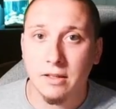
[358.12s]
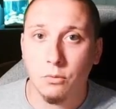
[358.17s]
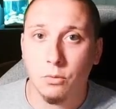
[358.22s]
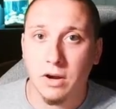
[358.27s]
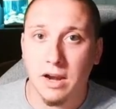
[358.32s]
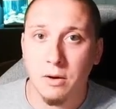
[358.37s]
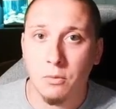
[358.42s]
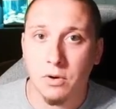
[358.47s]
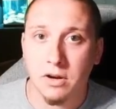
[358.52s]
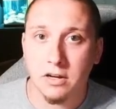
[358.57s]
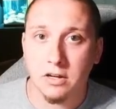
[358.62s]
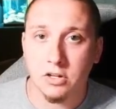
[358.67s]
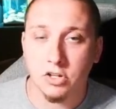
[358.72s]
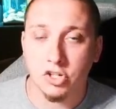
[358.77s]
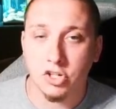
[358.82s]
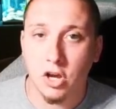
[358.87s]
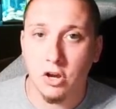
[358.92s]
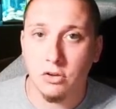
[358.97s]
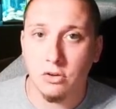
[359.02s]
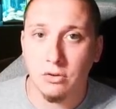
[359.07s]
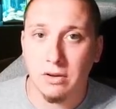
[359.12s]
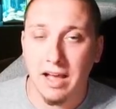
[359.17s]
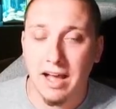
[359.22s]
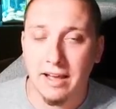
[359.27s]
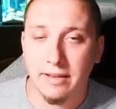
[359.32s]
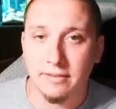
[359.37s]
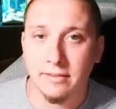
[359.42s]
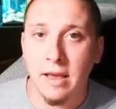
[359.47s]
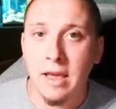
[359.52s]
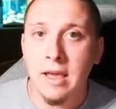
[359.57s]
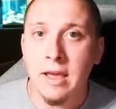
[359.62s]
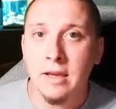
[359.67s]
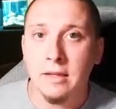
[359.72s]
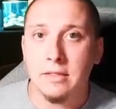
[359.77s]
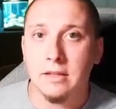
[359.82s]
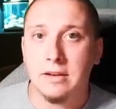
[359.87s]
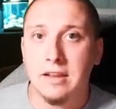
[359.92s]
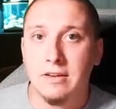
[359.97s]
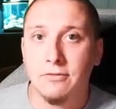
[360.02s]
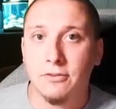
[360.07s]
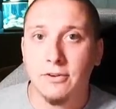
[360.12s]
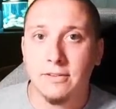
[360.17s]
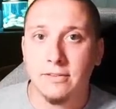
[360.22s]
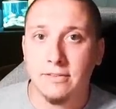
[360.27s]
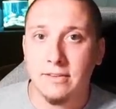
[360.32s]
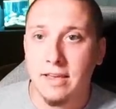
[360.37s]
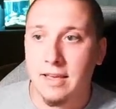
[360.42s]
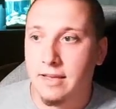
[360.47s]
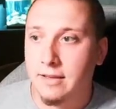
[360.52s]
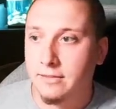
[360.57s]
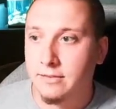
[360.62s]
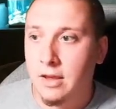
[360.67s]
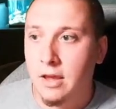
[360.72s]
what I wanted to show you guys. The difference is